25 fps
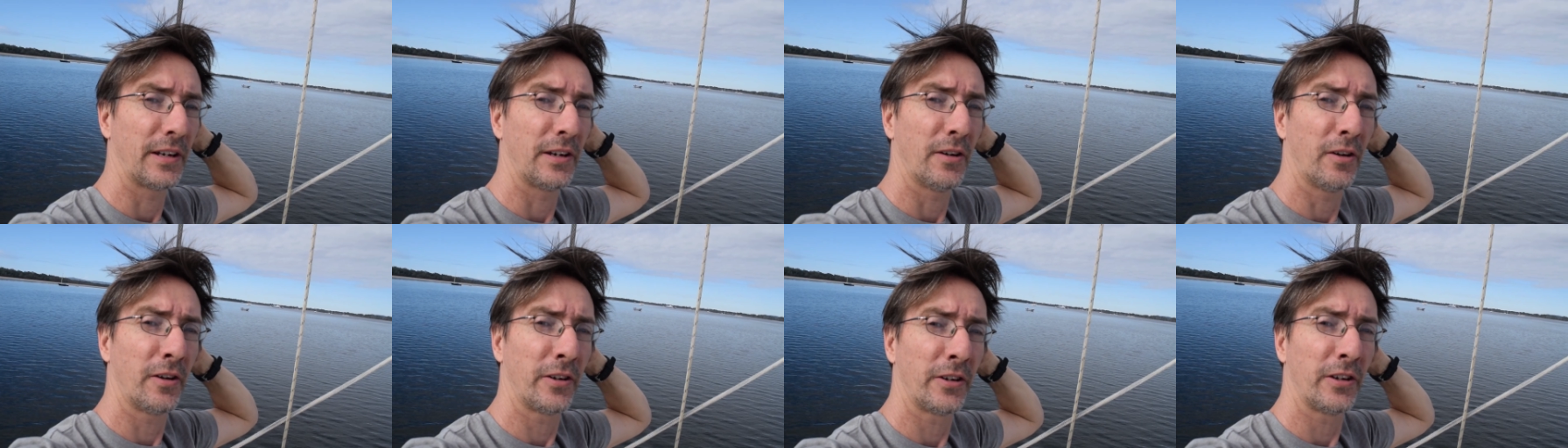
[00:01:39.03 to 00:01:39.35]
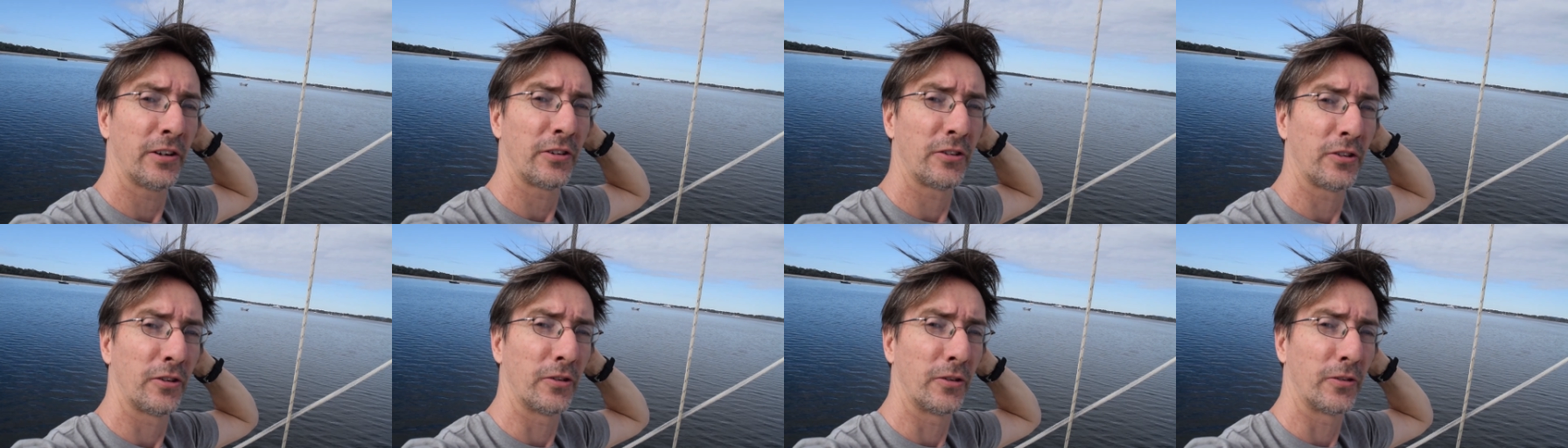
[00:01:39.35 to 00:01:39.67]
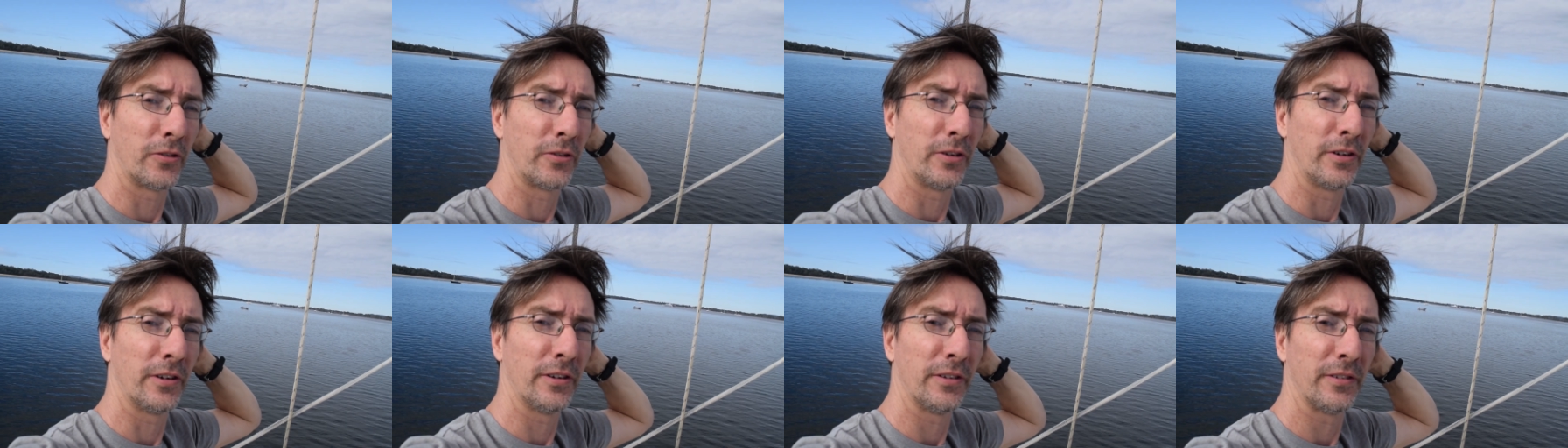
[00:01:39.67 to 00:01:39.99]
not your
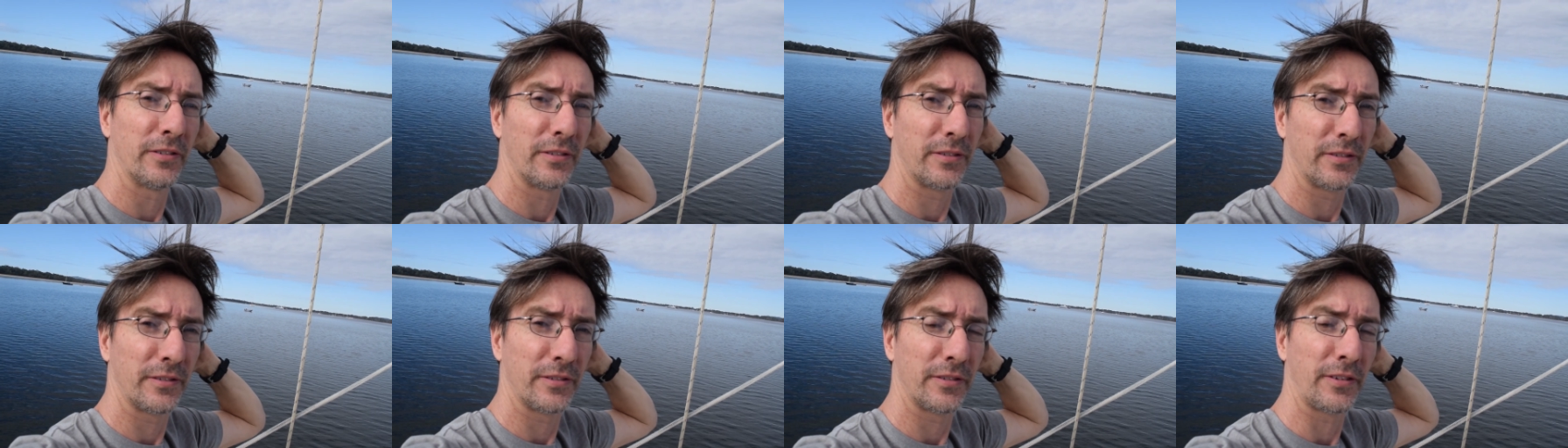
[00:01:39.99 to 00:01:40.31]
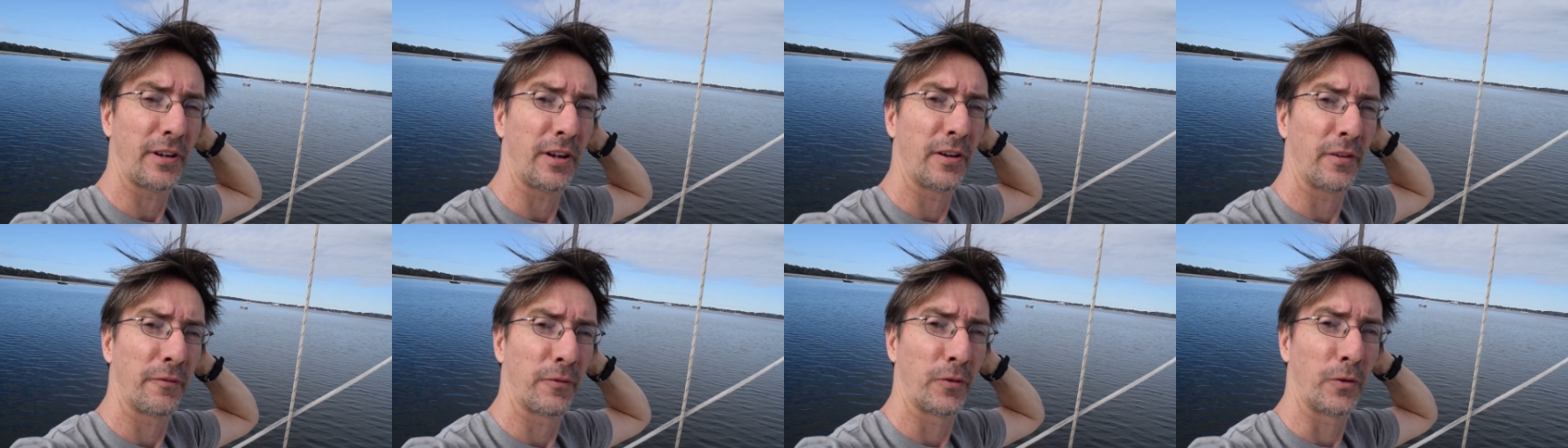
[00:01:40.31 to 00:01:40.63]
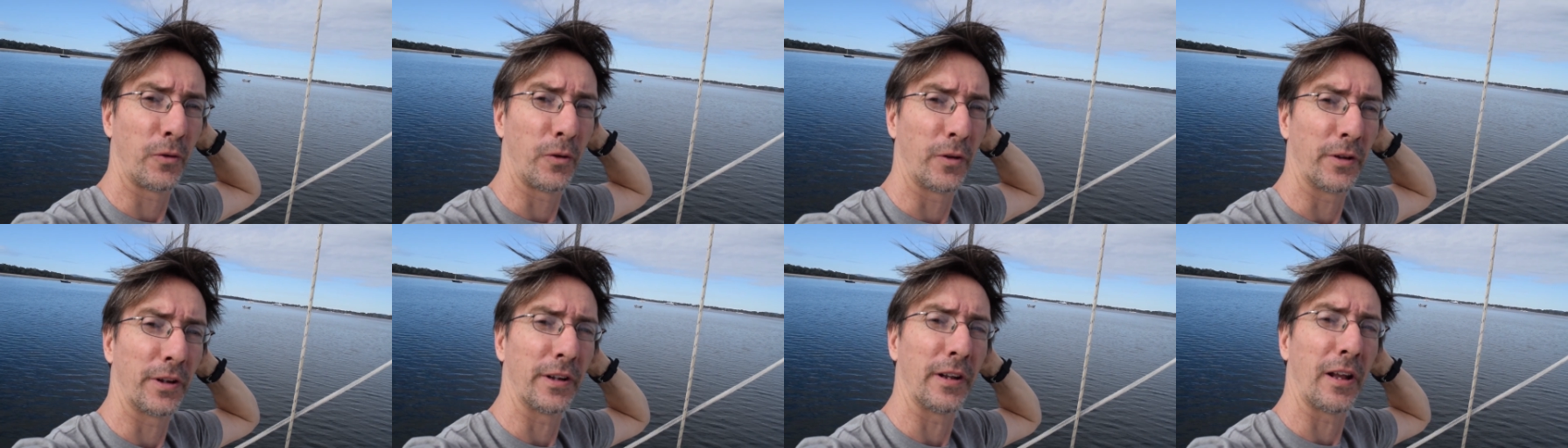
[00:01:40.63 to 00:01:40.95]
children. Don't
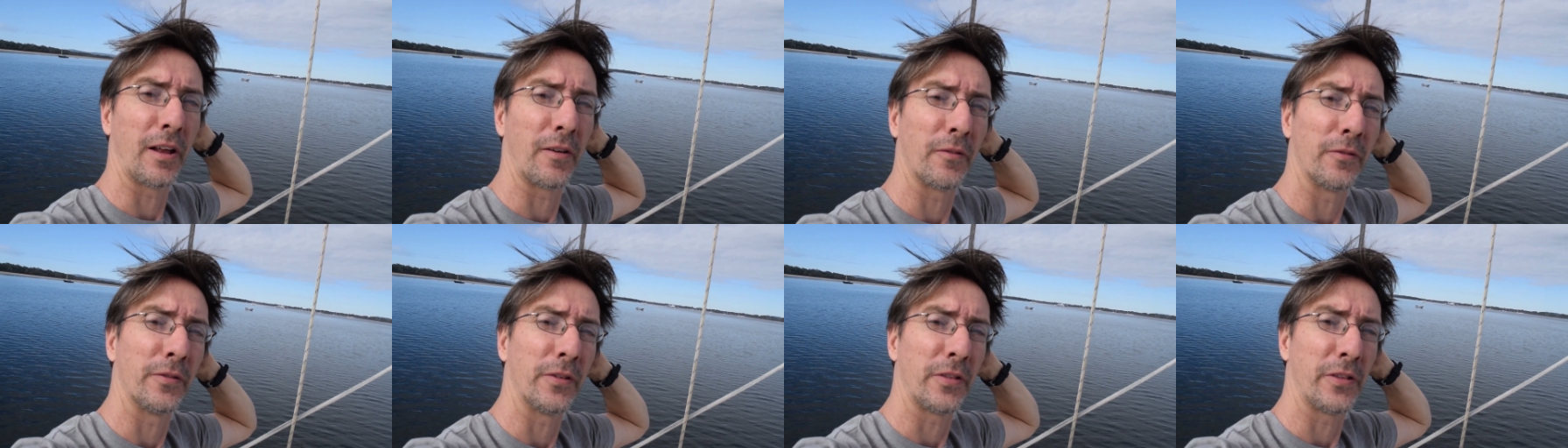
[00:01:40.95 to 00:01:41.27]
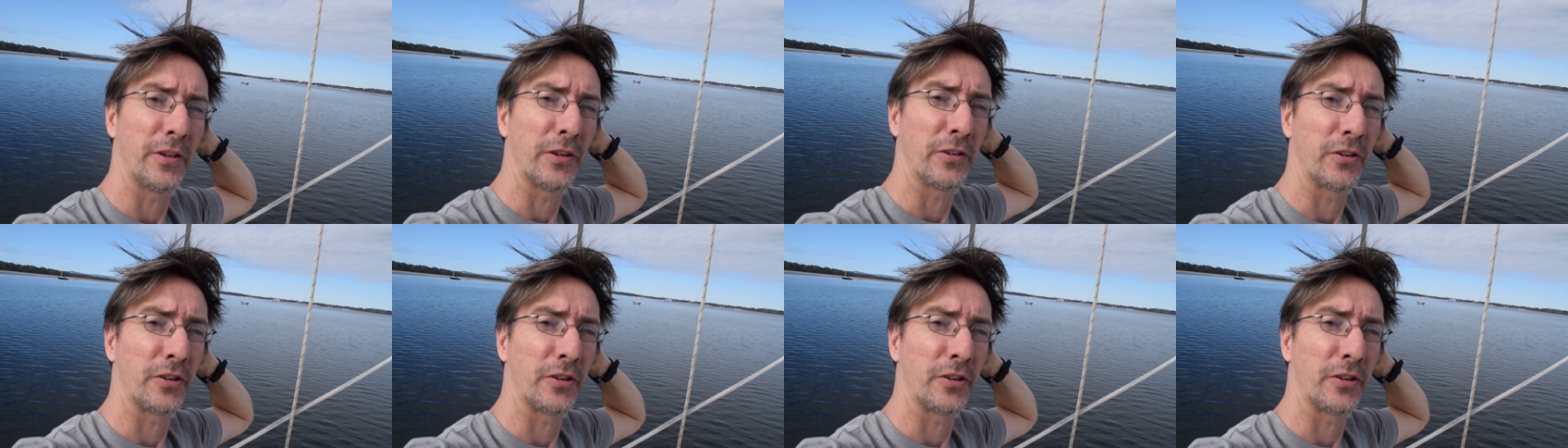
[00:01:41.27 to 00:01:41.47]
fall in love with your